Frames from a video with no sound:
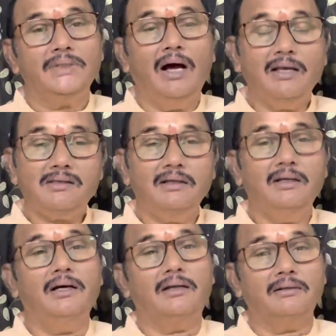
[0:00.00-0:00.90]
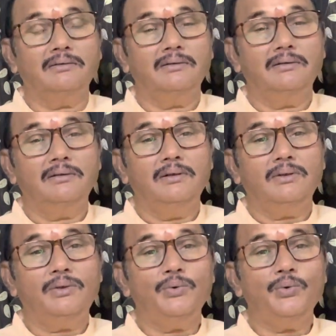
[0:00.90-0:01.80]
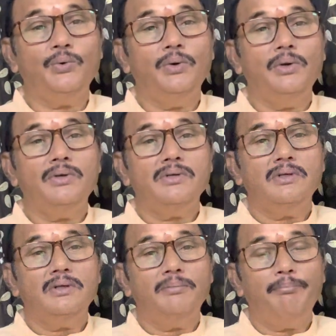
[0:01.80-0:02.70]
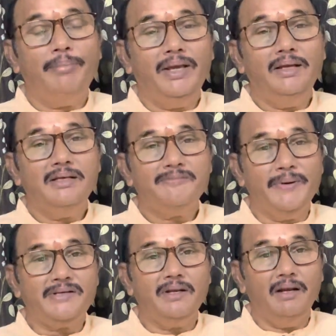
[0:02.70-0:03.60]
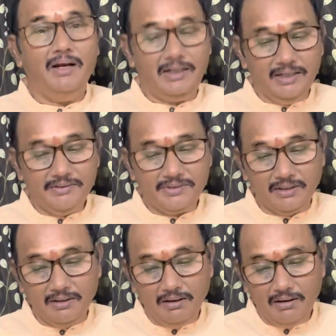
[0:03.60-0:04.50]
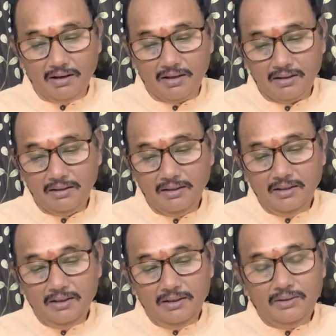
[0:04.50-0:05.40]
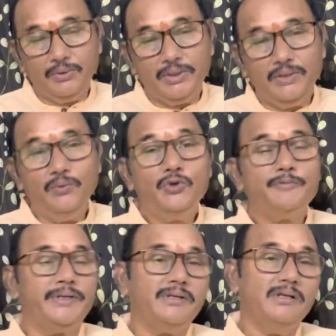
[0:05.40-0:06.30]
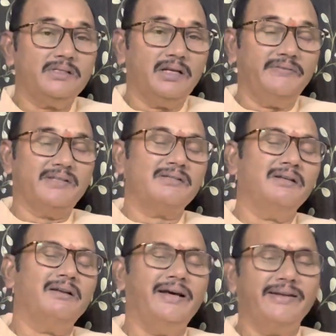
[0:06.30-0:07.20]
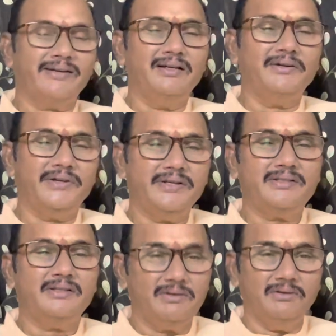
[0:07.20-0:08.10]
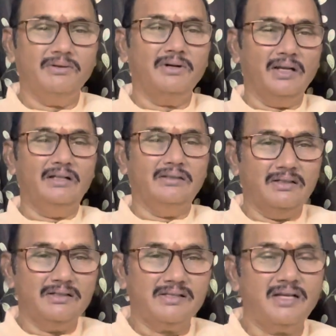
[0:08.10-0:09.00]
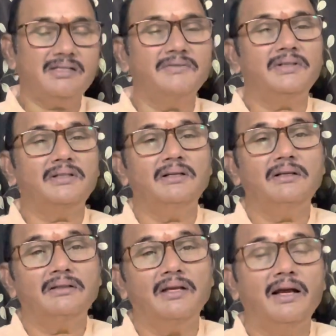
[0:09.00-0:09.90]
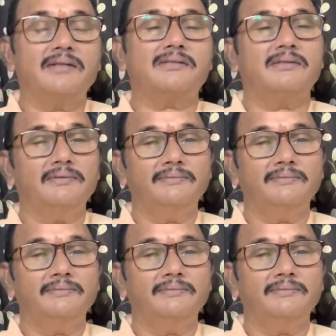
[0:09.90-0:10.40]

asked her to pay special attention or to give special service directly to is to indulge in sex with the guests.